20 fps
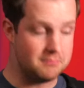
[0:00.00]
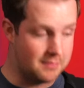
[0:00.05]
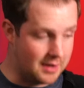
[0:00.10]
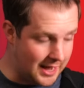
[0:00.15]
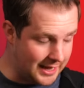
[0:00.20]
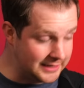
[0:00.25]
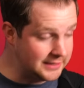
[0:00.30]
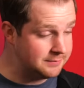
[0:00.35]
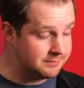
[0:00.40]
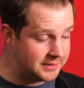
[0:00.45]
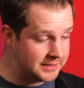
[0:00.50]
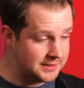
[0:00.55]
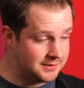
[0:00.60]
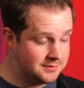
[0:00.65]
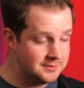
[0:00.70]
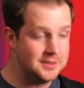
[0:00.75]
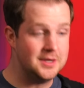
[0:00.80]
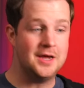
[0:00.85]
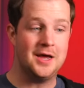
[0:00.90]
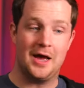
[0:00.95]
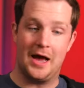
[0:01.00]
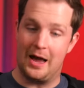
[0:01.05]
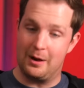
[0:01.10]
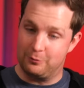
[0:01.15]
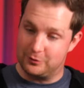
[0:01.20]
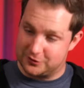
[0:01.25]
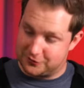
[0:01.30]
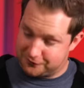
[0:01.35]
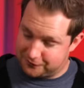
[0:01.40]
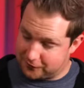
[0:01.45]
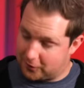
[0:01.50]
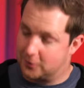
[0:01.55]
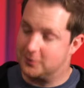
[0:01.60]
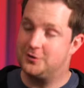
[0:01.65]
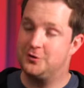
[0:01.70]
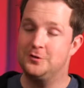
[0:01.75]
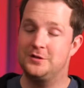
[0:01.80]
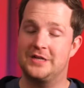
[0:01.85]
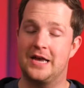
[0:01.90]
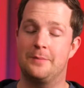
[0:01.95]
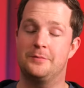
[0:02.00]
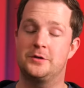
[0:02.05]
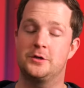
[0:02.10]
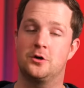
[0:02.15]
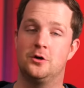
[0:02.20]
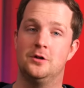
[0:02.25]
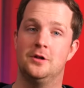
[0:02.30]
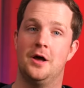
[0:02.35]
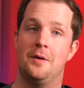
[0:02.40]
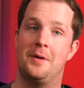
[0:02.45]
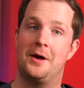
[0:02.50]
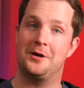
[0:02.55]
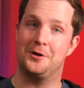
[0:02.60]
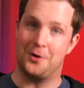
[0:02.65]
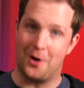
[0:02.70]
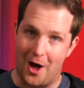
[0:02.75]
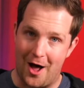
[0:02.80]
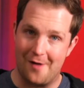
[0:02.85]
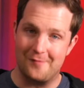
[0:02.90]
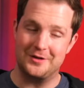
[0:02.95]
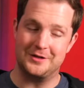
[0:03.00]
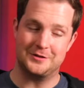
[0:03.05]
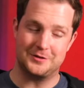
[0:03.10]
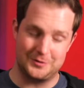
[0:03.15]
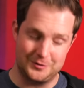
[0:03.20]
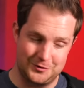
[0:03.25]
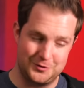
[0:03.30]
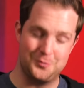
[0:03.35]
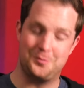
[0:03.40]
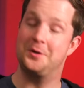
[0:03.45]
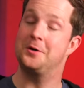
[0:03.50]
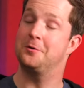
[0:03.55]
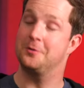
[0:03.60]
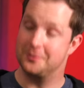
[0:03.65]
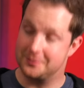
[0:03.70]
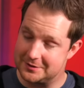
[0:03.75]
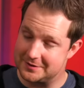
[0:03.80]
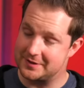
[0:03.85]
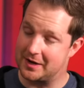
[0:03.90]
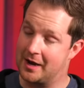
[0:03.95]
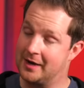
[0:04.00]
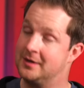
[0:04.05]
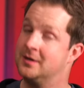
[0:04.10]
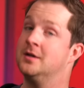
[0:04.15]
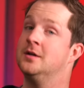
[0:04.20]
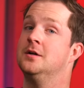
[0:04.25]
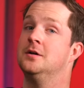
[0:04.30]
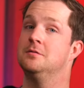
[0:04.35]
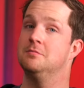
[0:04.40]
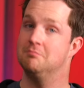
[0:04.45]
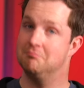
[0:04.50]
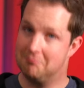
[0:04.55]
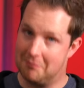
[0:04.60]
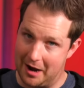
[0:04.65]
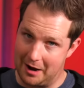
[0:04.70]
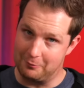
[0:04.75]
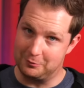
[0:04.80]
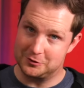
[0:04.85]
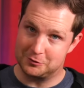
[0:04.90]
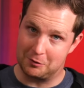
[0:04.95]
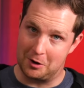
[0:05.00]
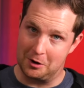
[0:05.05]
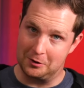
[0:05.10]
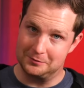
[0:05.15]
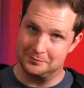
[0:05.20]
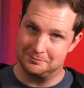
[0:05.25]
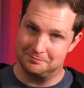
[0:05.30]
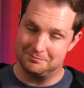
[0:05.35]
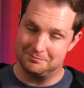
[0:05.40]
I admit I was far too skeptical about an obviously superior design. I was wrong.